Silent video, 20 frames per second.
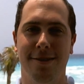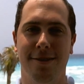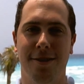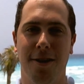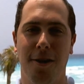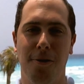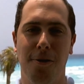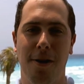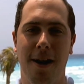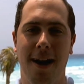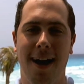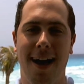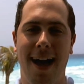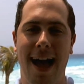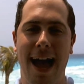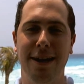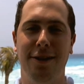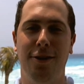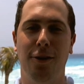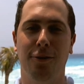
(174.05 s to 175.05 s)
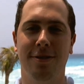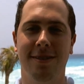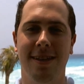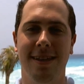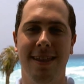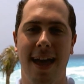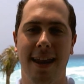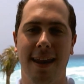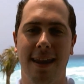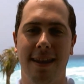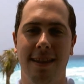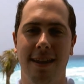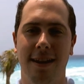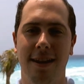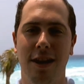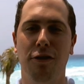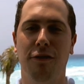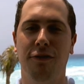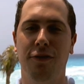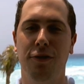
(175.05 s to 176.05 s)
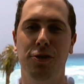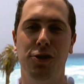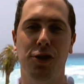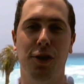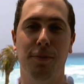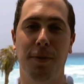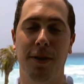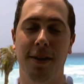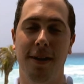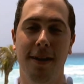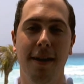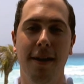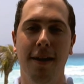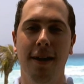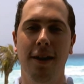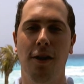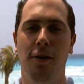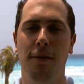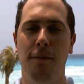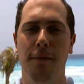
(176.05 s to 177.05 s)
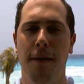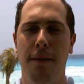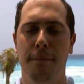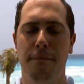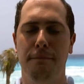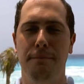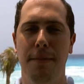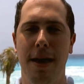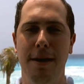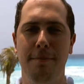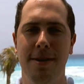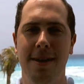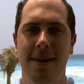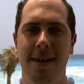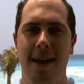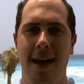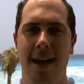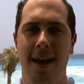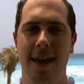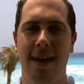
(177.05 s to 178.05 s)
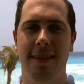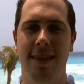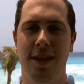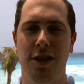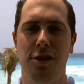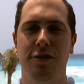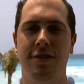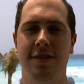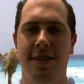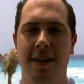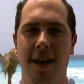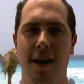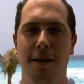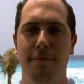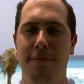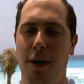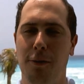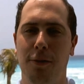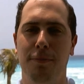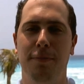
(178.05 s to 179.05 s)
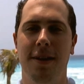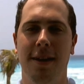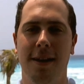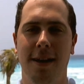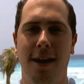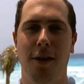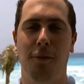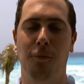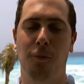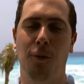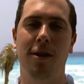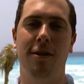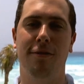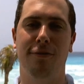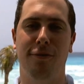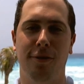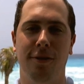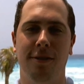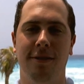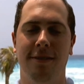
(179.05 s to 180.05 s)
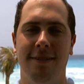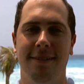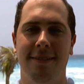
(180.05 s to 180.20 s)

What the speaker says: So I don't see that in the near future, but maybe in the years to come that would be wonderful.